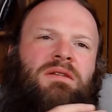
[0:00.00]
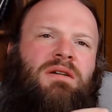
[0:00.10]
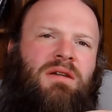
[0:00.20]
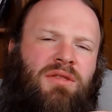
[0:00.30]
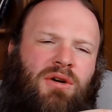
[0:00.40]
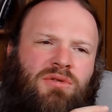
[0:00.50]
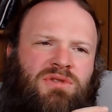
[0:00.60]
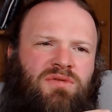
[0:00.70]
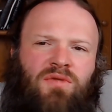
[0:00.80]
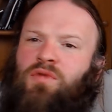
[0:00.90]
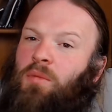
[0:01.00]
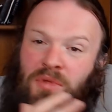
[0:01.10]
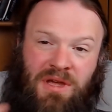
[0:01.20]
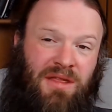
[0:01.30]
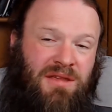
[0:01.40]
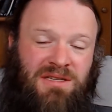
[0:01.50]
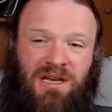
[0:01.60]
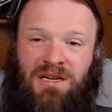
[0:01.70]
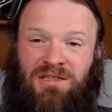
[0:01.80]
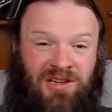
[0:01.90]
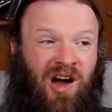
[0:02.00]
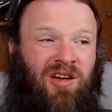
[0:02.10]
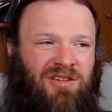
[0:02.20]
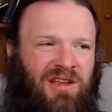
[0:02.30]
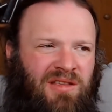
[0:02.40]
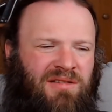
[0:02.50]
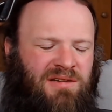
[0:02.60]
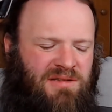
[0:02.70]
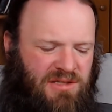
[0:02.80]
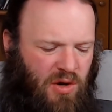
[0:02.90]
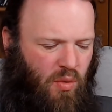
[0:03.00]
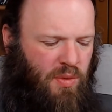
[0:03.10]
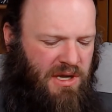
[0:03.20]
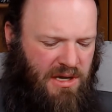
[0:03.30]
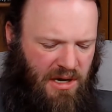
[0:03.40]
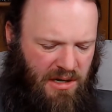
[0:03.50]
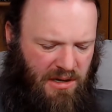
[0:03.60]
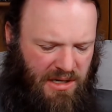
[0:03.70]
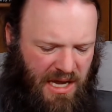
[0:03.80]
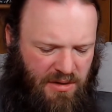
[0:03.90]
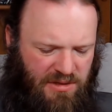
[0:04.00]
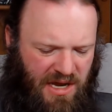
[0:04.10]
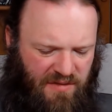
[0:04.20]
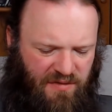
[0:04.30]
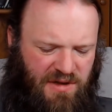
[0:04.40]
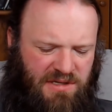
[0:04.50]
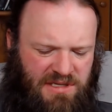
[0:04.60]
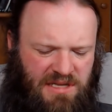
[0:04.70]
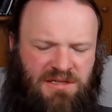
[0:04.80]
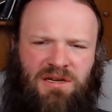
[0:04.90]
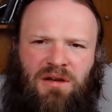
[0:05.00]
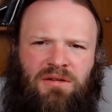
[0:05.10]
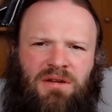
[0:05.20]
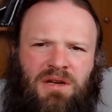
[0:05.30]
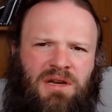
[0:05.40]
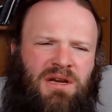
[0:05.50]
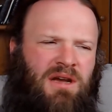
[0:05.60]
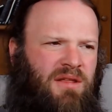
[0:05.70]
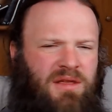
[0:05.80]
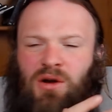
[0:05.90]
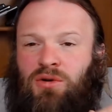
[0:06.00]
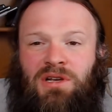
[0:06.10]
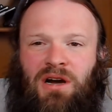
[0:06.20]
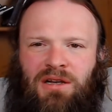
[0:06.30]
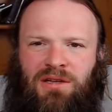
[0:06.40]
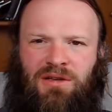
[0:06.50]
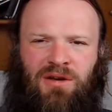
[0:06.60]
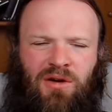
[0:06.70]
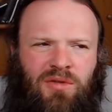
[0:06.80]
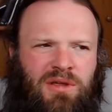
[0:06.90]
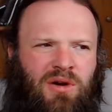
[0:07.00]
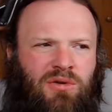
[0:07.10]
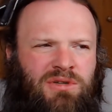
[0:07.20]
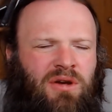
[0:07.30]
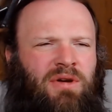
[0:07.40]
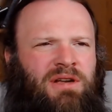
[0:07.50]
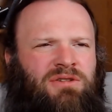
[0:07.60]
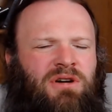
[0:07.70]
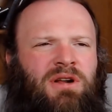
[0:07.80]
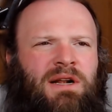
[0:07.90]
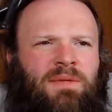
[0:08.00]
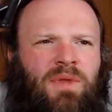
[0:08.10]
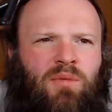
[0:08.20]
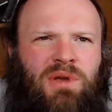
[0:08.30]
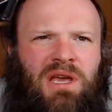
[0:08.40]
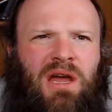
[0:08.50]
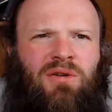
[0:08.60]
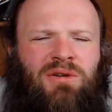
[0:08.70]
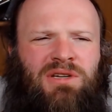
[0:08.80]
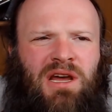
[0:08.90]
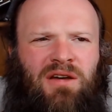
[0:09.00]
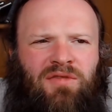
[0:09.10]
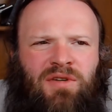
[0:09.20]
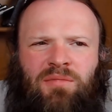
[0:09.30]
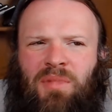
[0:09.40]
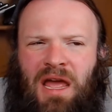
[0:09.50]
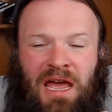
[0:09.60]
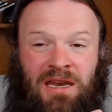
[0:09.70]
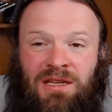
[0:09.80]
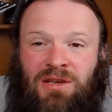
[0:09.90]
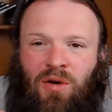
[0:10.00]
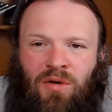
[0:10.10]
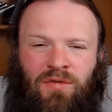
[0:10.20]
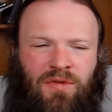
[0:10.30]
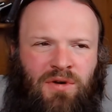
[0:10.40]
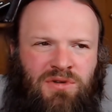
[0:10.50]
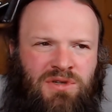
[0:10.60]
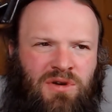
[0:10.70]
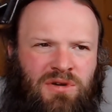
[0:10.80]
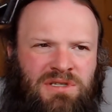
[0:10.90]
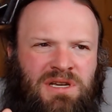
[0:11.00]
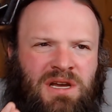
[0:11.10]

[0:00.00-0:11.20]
Those from the other side can't either. So we cannot have Senzian, the old guy, you know, the old director. We cannot have any of those cooks.